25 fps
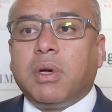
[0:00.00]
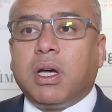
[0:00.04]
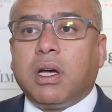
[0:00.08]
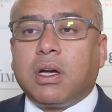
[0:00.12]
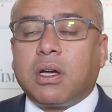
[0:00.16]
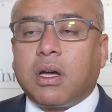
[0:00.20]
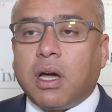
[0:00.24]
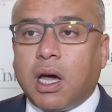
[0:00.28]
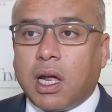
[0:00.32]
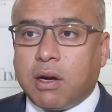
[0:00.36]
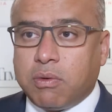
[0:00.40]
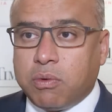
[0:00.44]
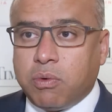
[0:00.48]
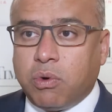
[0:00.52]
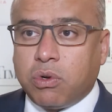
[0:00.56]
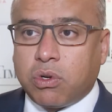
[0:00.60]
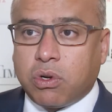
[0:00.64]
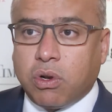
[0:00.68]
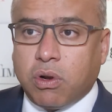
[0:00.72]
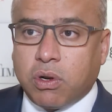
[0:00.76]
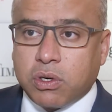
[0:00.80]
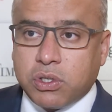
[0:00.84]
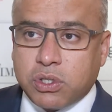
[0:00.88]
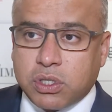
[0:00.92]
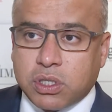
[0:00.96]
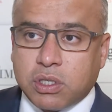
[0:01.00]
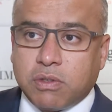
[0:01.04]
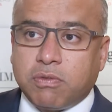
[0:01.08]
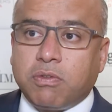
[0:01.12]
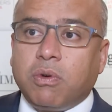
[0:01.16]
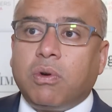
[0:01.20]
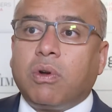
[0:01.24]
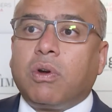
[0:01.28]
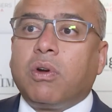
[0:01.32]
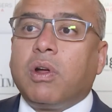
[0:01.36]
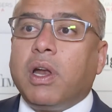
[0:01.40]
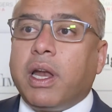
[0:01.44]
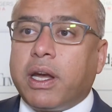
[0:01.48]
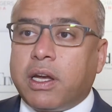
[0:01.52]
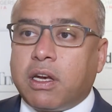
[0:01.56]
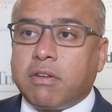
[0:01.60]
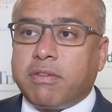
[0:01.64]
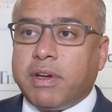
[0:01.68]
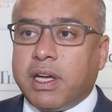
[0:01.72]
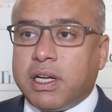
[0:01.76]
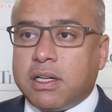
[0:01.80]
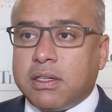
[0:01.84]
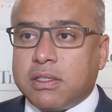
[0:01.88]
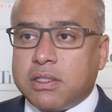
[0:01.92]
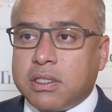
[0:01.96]
uh, car we want to launch for electric
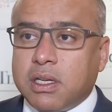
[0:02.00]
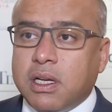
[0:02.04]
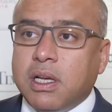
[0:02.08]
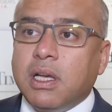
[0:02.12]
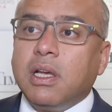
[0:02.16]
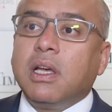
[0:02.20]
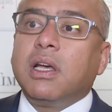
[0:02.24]
vehicles.